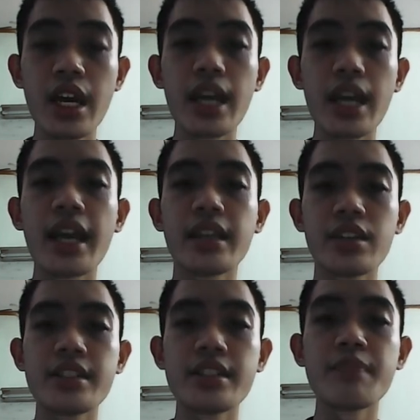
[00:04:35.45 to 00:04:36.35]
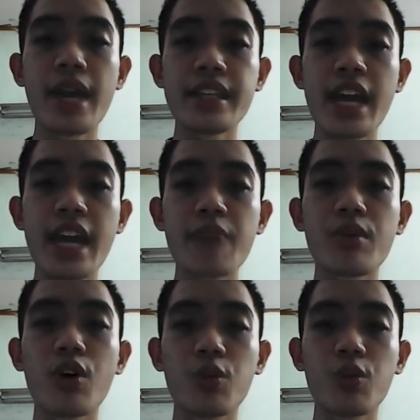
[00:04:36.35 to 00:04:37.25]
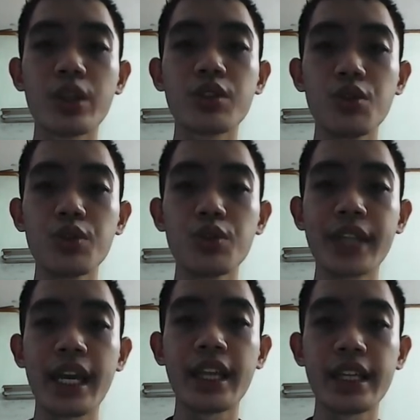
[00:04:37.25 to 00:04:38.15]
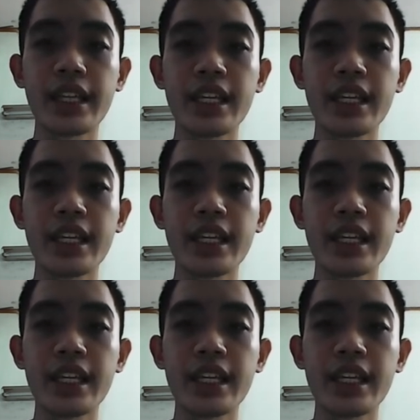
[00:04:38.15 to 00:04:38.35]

energy band gap over 2kT.